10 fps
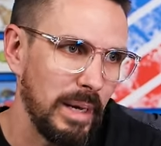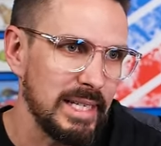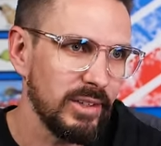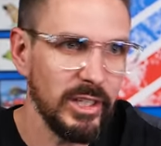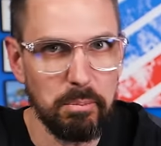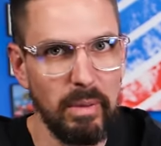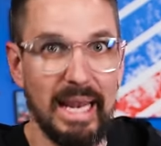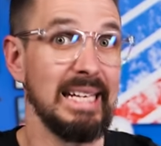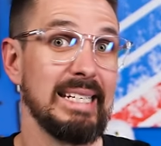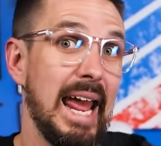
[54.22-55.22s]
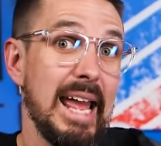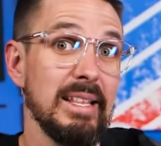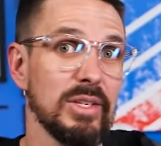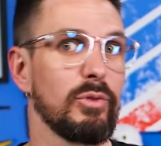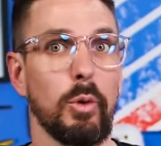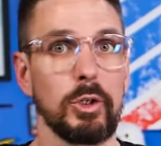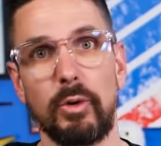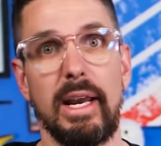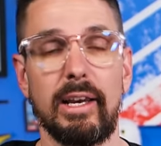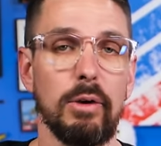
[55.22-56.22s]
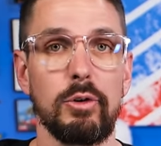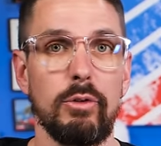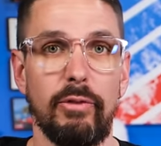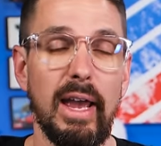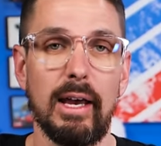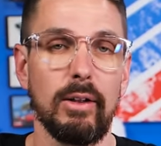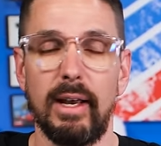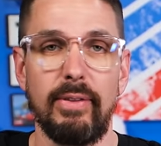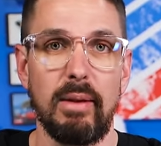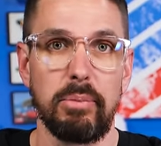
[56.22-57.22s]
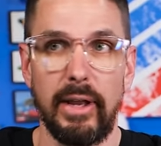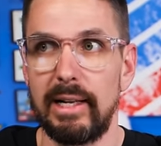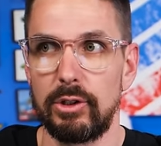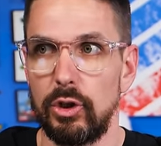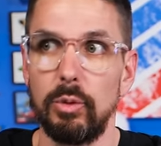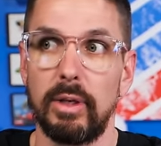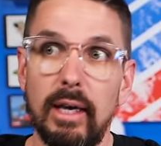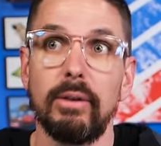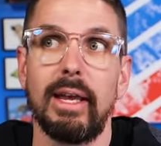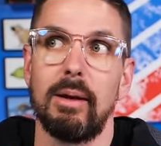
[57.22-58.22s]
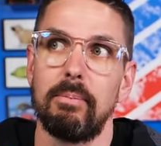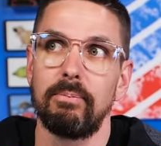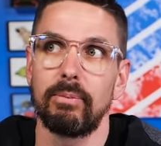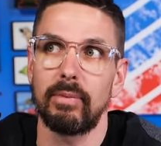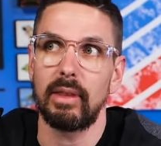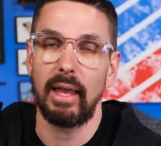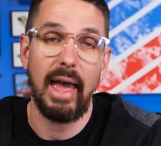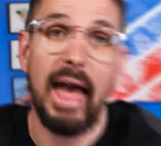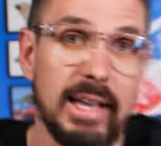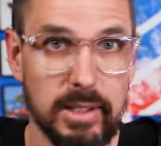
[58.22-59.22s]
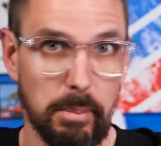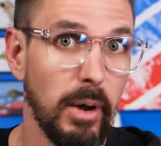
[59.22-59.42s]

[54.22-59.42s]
basically intends for Draco to fail and then plans to kill him as a